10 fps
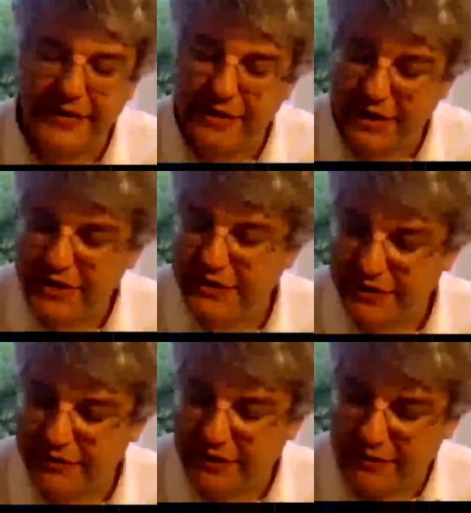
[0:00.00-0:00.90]
I think there
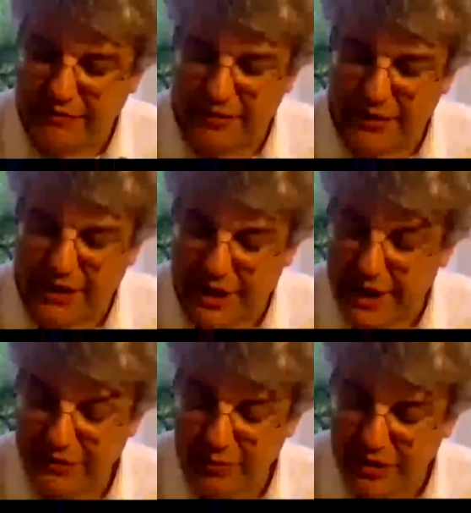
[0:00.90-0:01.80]
is I
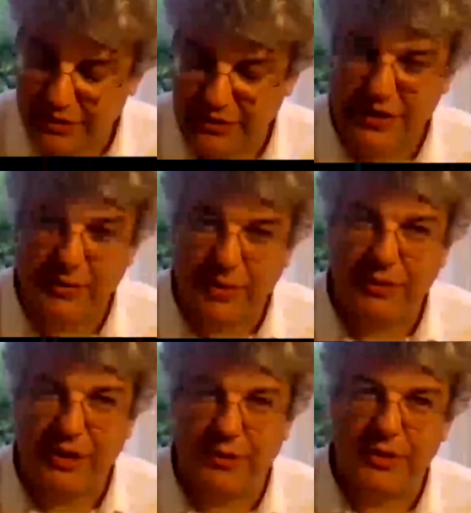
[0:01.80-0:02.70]
have spoken to
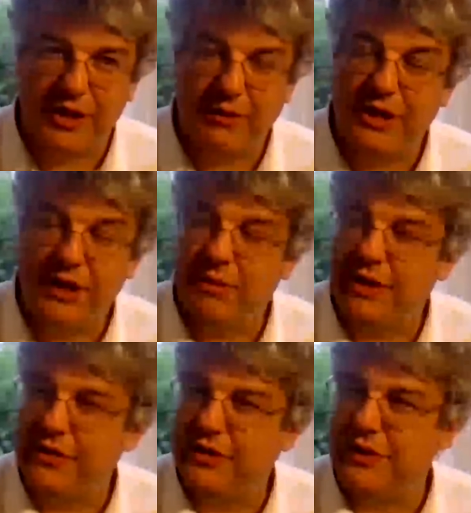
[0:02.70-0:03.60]
some
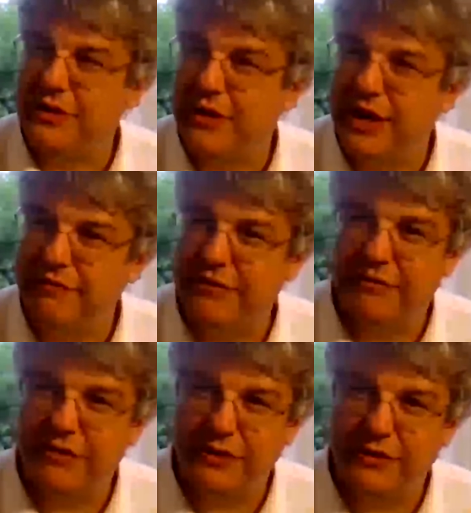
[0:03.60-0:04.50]
epidemiologists who have
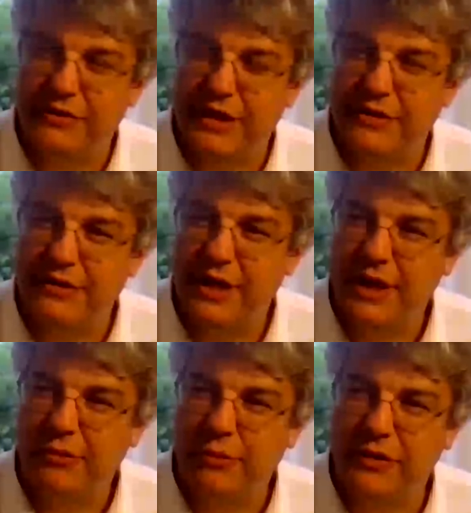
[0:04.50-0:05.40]
the view that
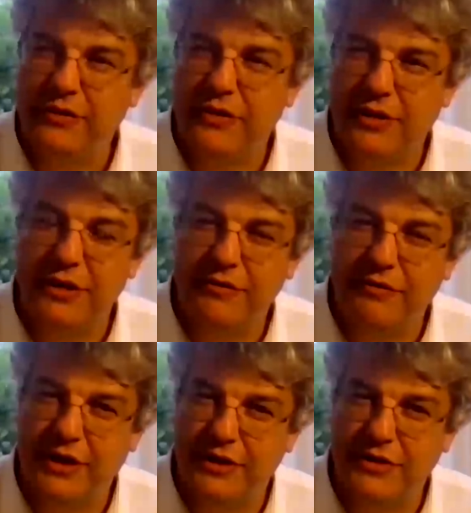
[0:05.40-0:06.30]
with
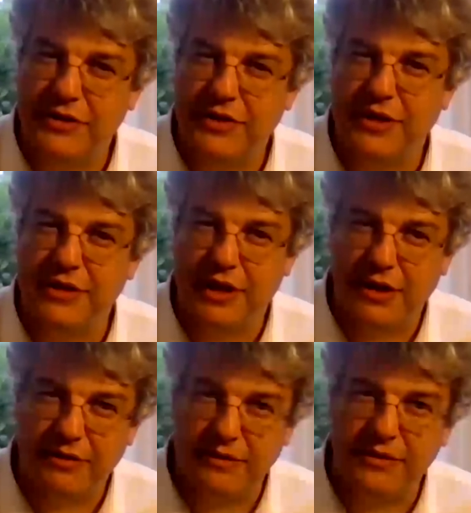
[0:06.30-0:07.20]
coronaviruses in
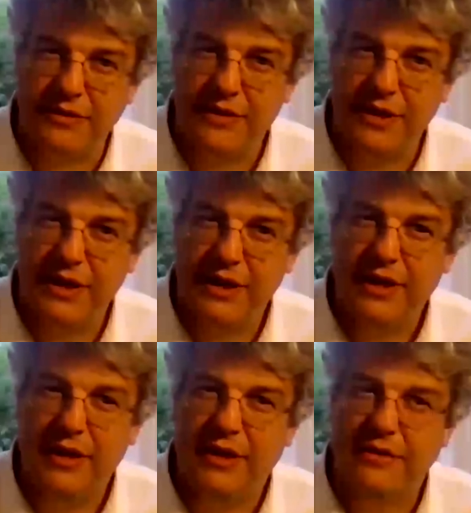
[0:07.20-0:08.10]
general,
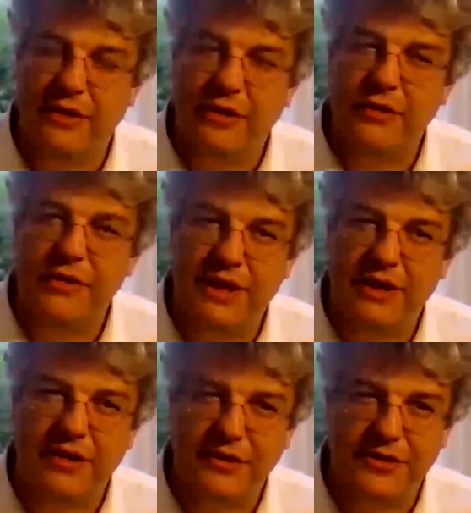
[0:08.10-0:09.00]
the
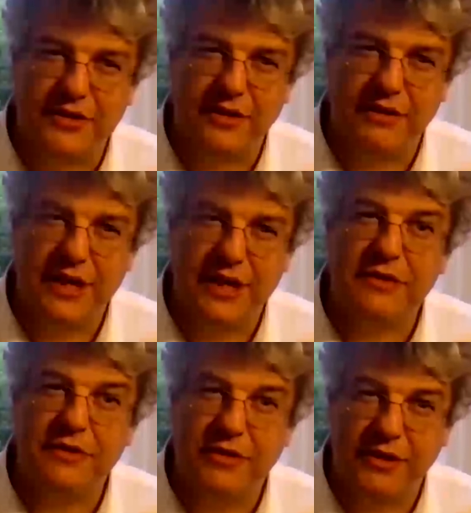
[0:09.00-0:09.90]
longer they last, the
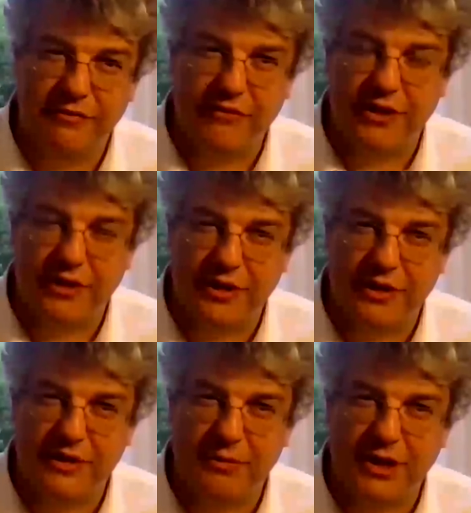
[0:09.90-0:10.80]
less
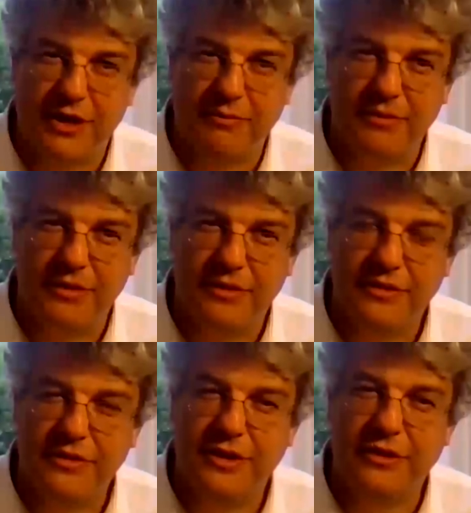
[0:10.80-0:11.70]
virulent they become.